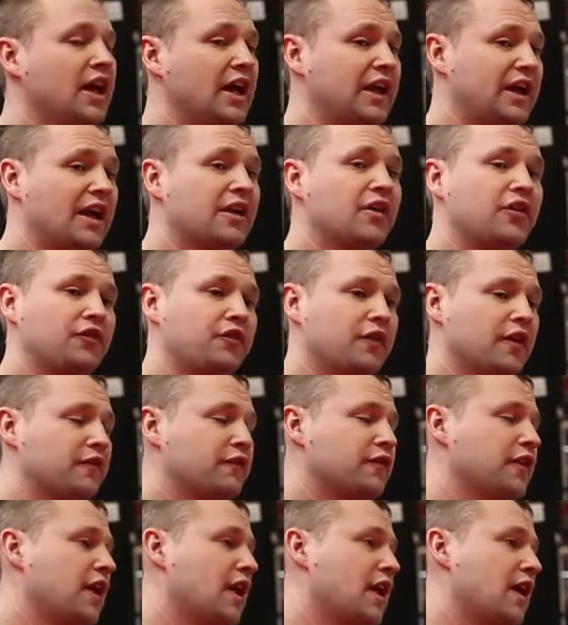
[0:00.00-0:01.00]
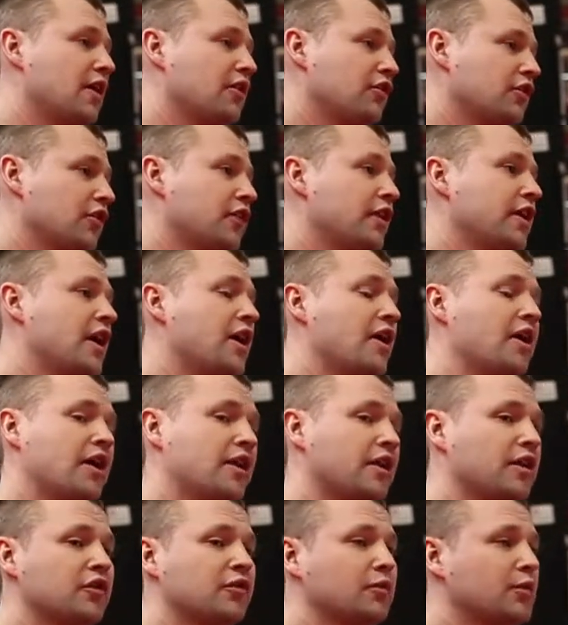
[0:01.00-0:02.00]
Again, it's fit and forget. It's on there.
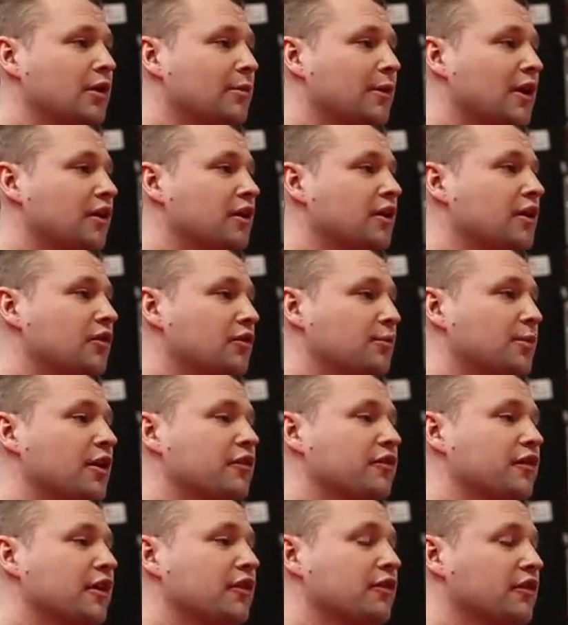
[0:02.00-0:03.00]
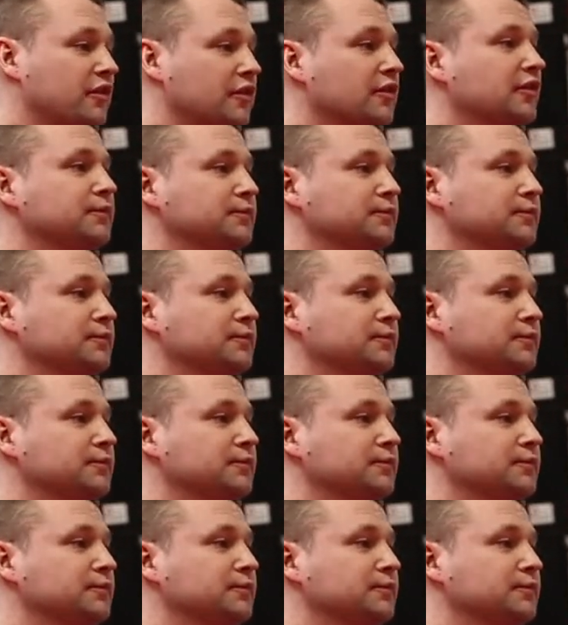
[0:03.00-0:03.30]
I don't need to worry about it. It's perfect.